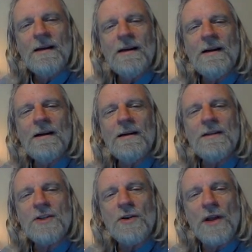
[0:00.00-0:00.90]
uh,
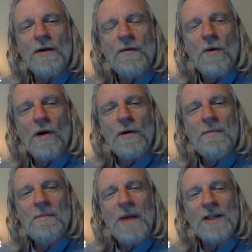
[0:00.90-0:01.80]
so therefore,
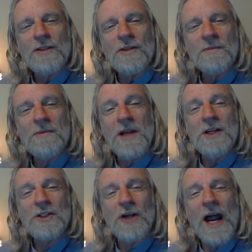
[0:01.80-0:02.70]
by tr
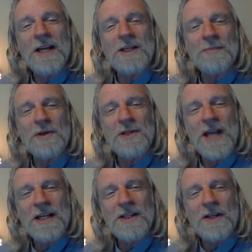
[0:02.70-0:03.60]
in trying to
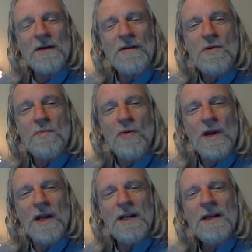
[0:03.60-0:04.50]
protect their
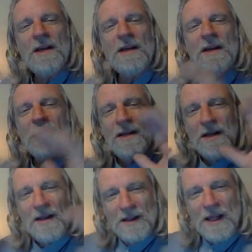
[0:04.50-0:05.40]
viewpoint,
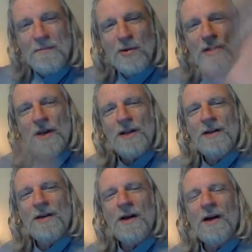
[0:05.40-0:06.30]
they put it
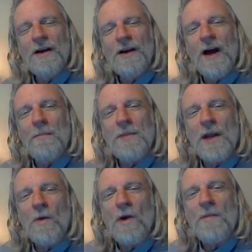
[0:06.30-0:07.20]
up
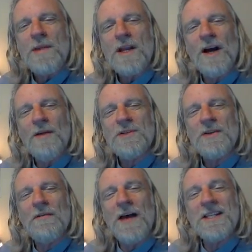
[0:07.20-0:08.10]
there where it becomes
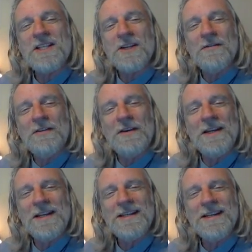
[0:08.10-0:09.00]
offensive,
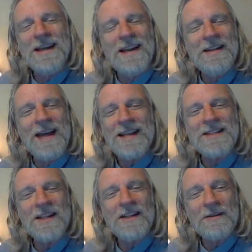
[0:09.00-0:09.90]
and and
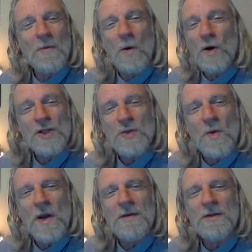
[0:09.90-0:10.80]
that's the worst
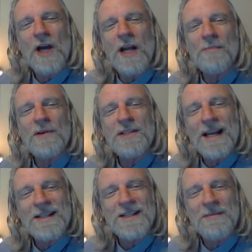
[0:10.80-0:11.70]
way to try to
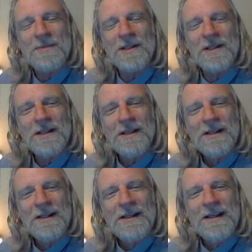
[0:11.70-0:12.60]
protect something,
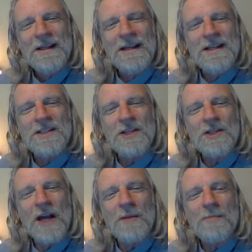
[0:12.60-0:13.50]
is to
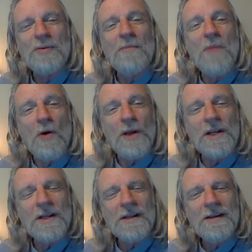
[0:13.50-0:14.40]
try to promote it
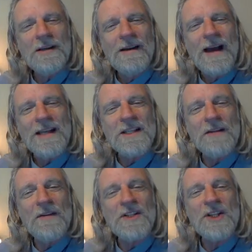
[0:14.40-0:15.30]
as
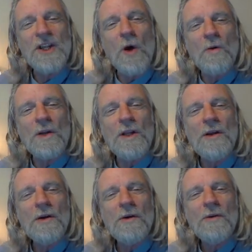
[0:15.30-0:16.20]
if it's the only
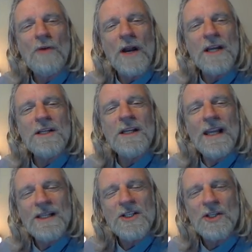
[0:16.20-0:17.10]
right
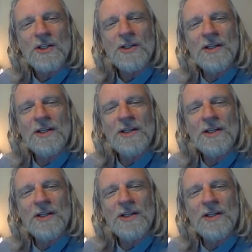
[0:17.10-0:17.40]
answer.